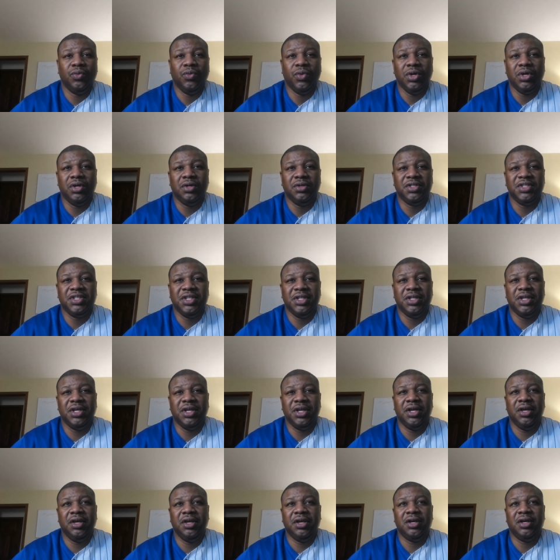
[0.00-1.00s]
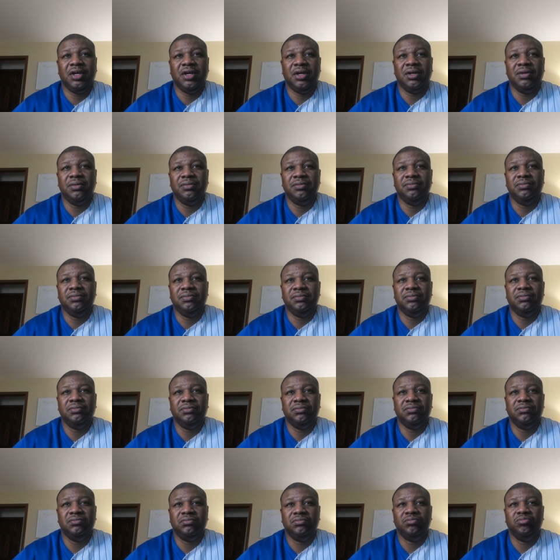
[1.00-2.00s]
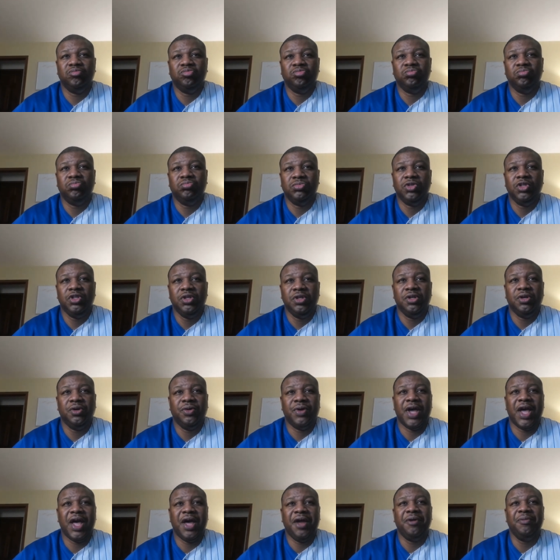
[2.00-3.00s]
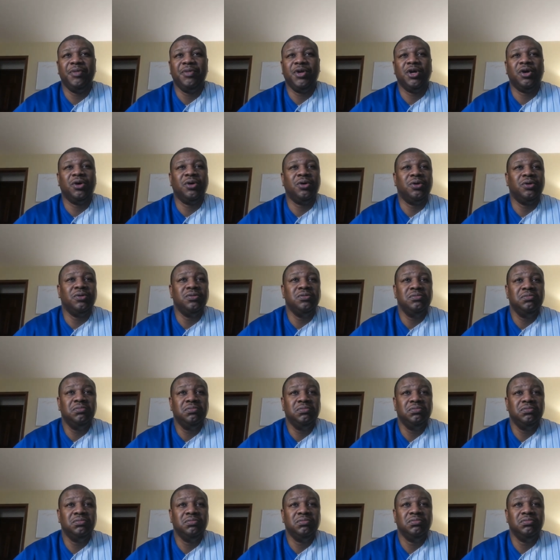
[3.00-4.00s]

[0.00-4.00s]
Well, see, they, um, you know, Adam Cole,